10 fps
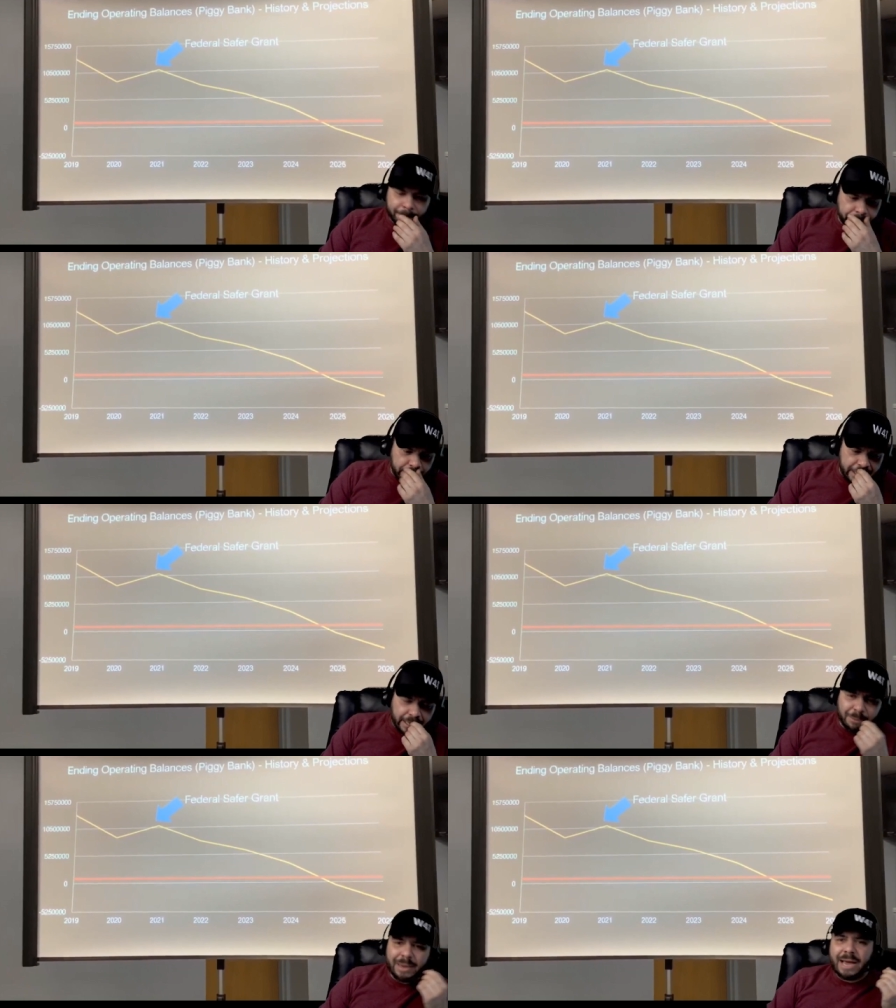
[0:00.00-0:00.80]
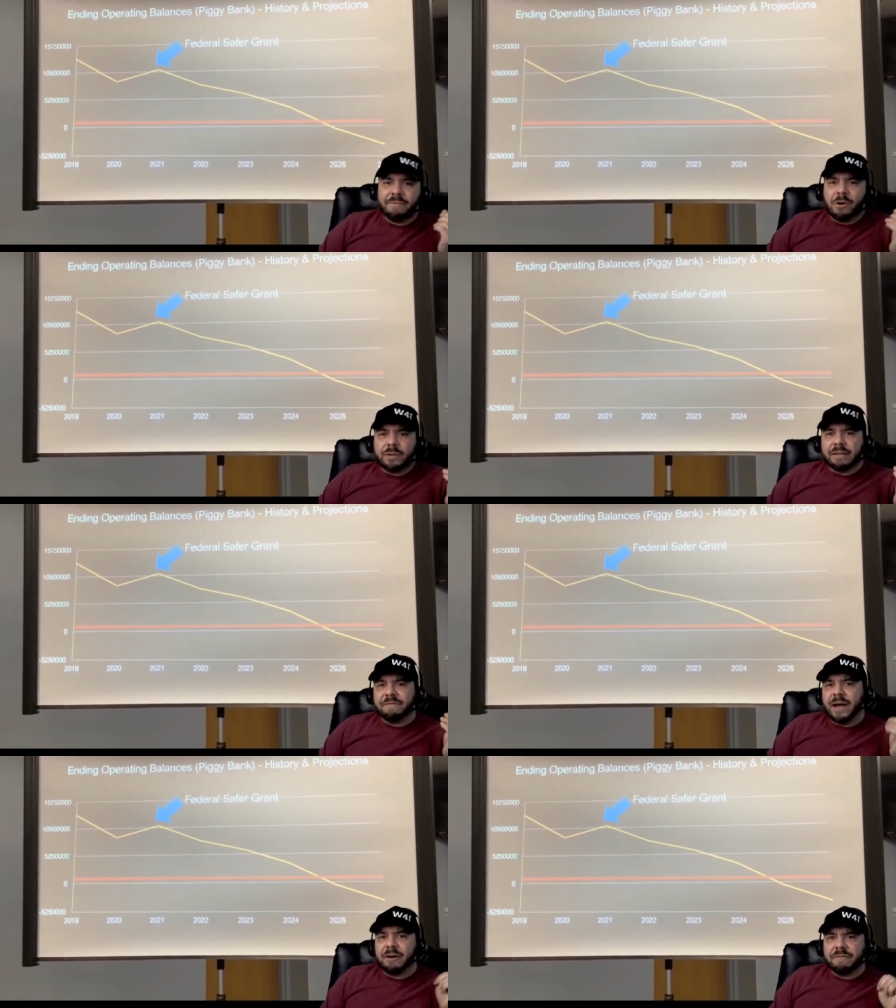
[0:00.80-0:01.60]
because we have all these
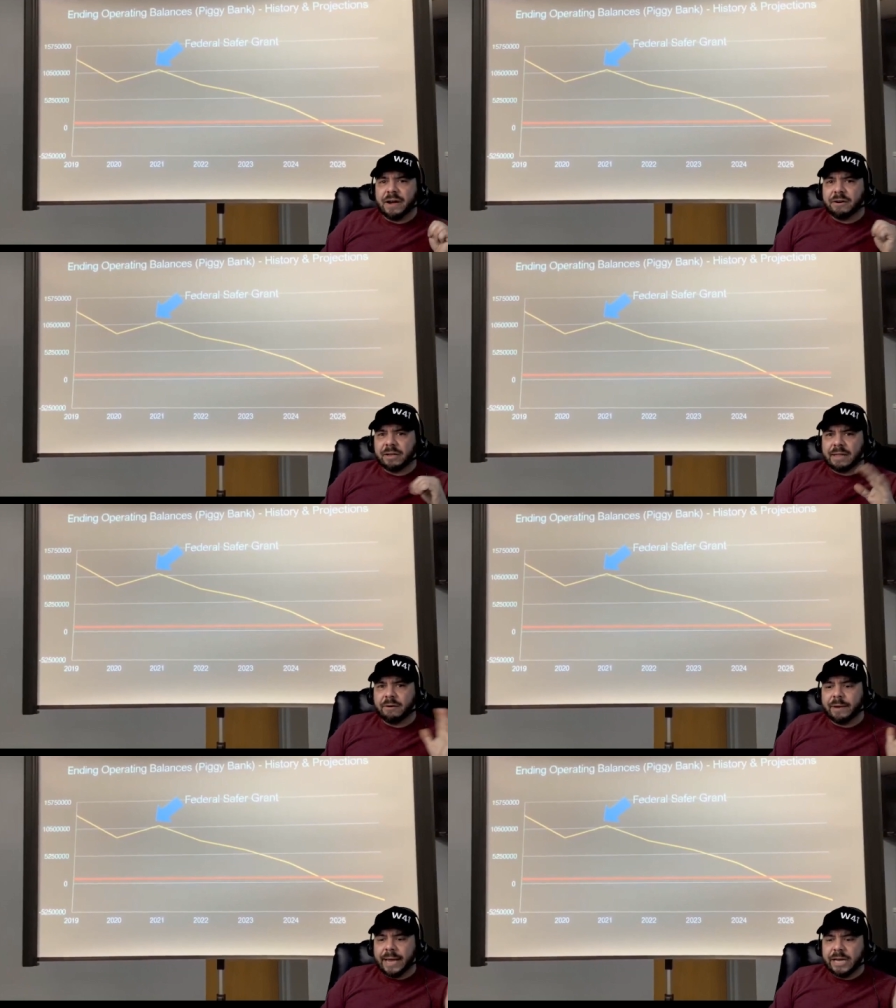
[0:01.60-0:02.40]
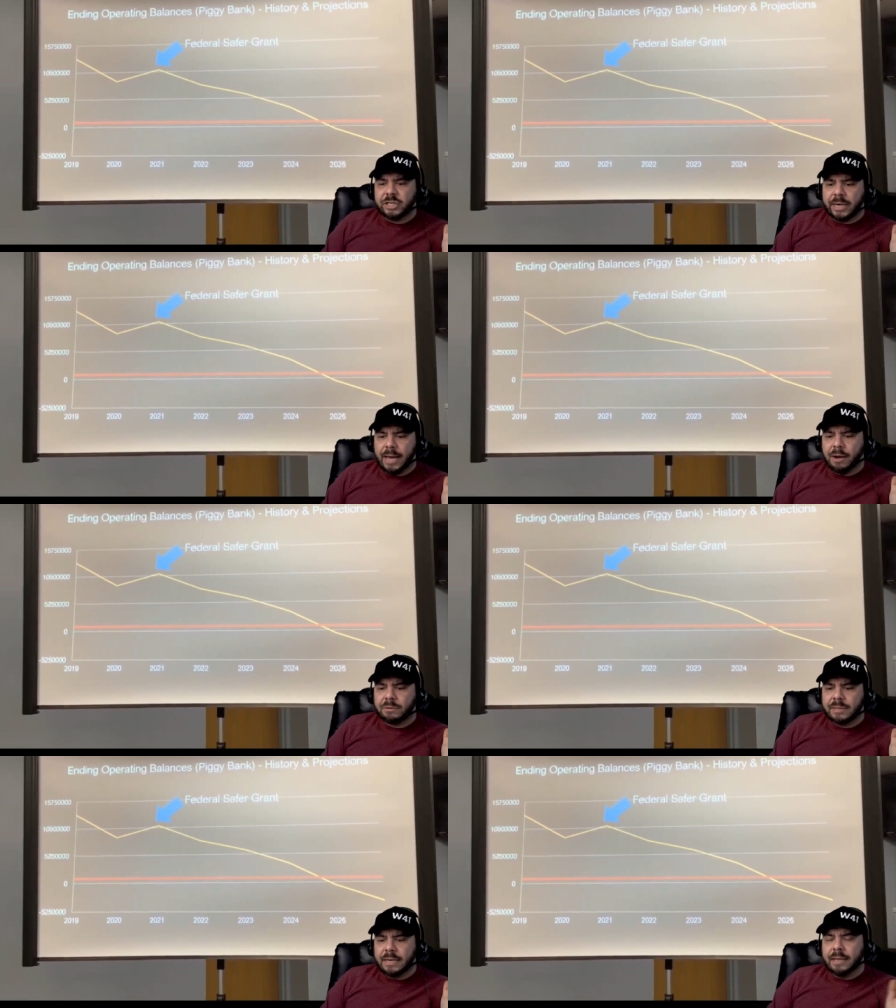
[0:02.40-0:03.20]
firefighters that are aging
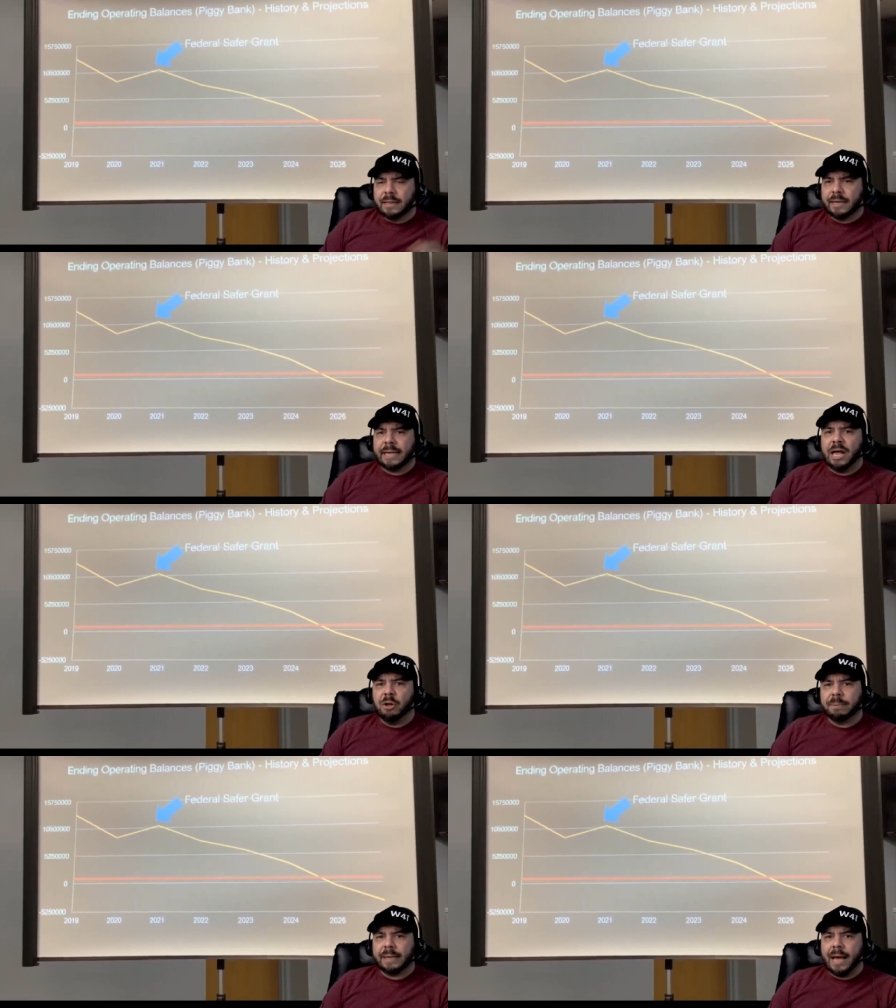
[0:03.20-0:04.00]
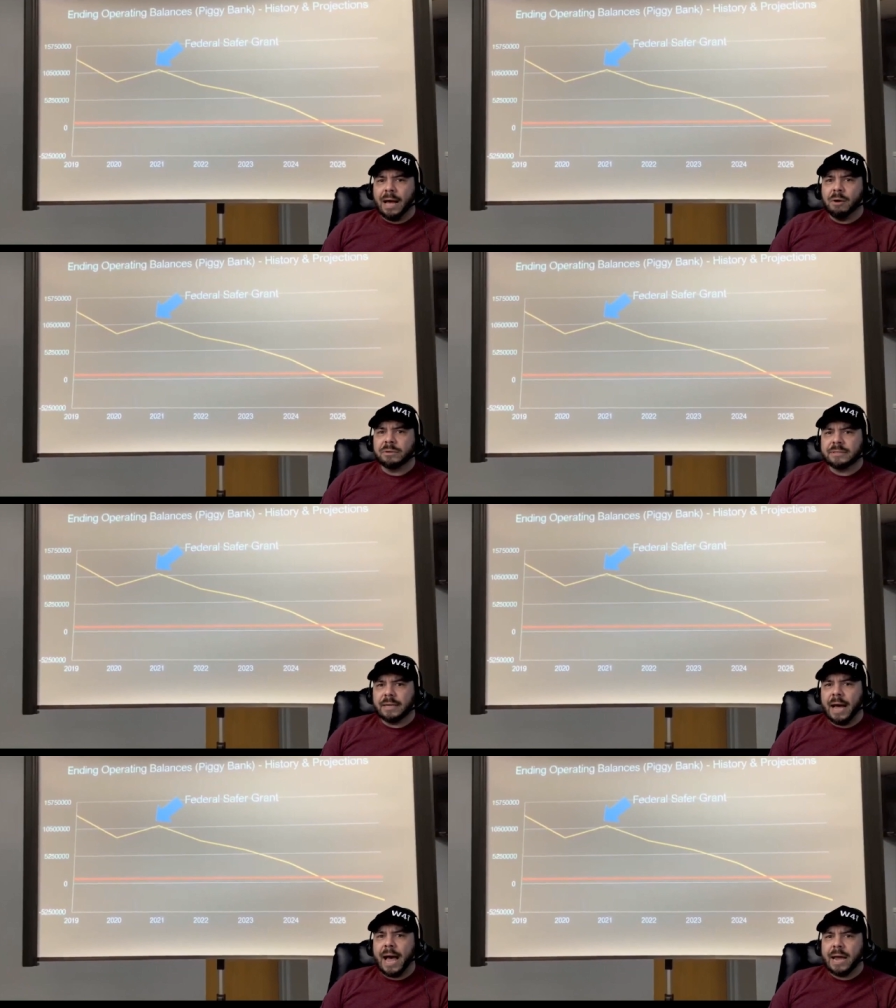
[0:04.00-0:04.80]
out, this helps out
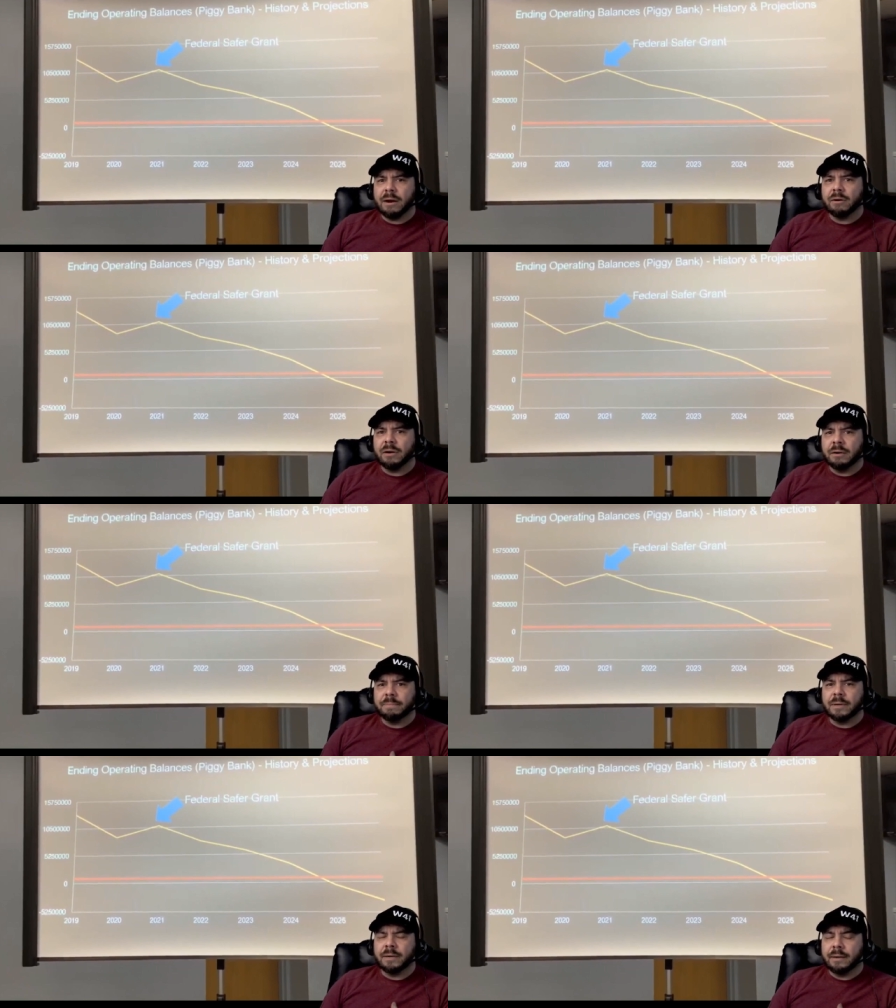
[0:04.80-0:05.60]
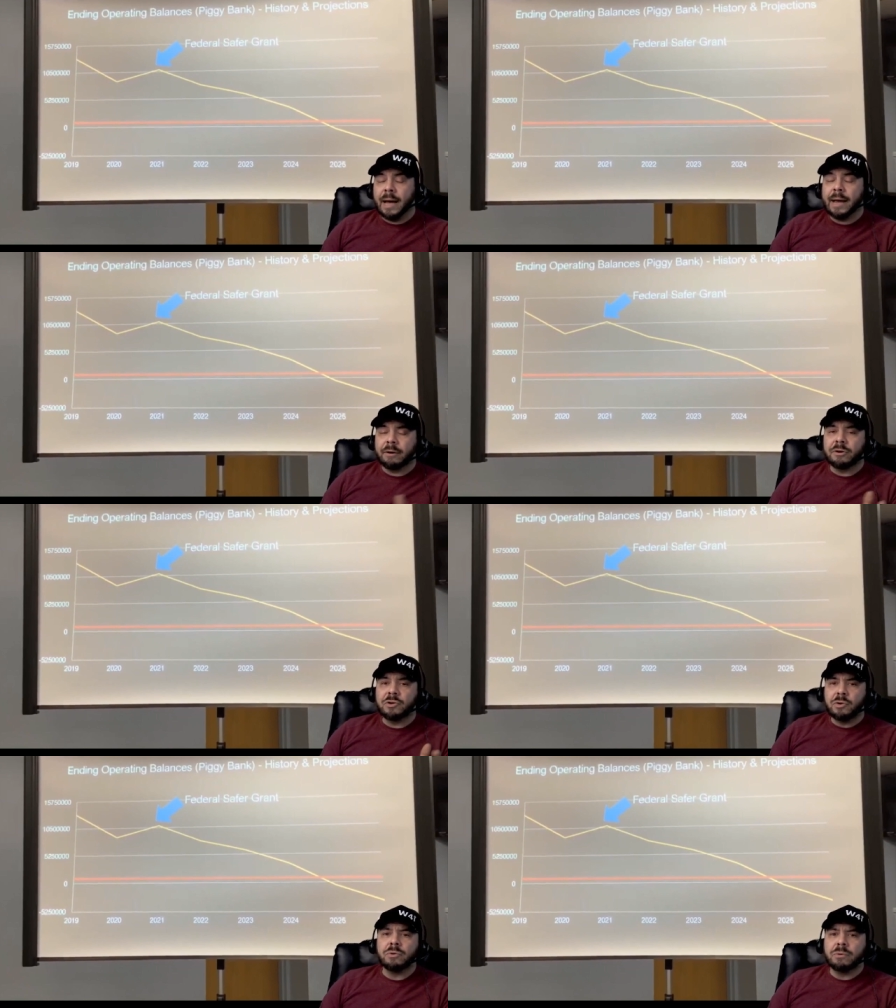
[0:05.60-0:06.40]
hire
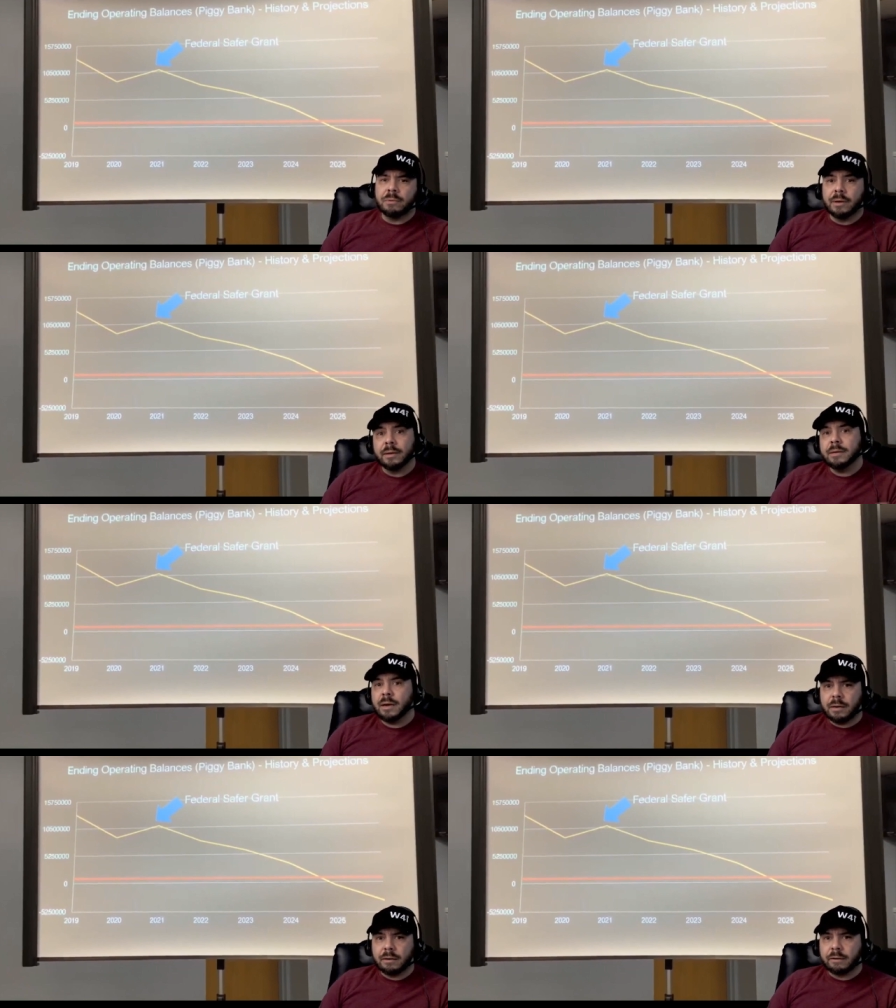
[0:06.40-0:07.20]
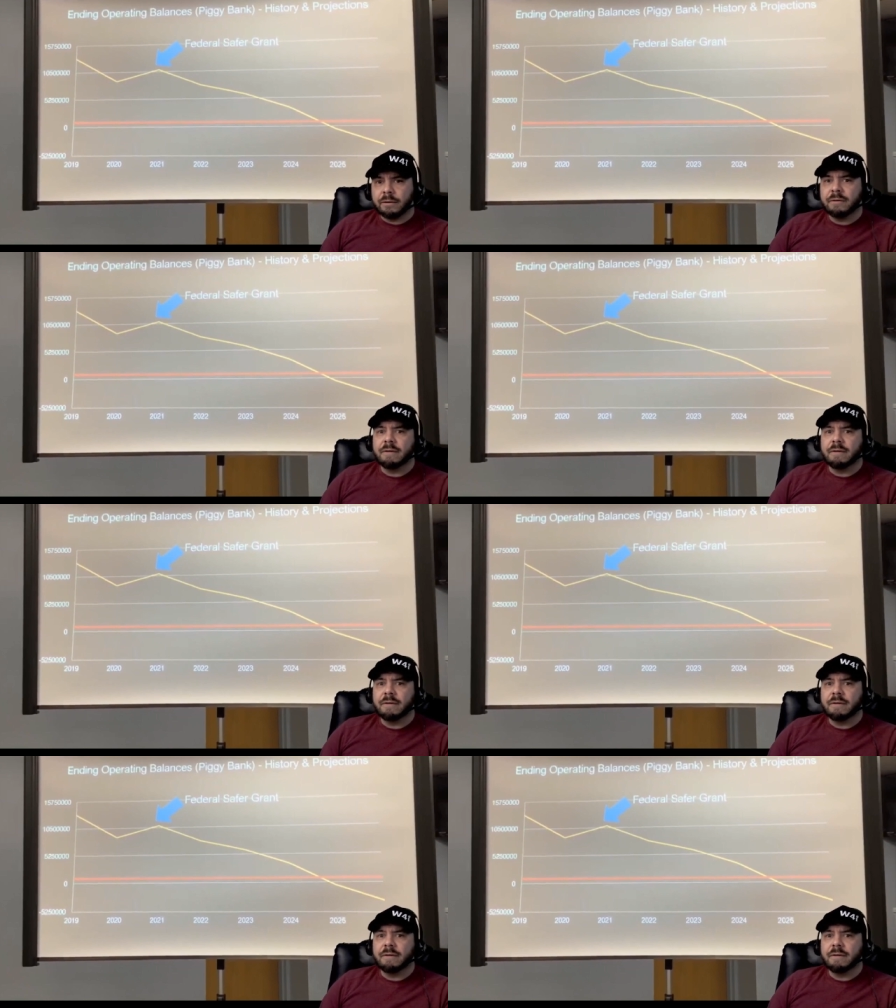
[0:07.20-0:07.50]
new younger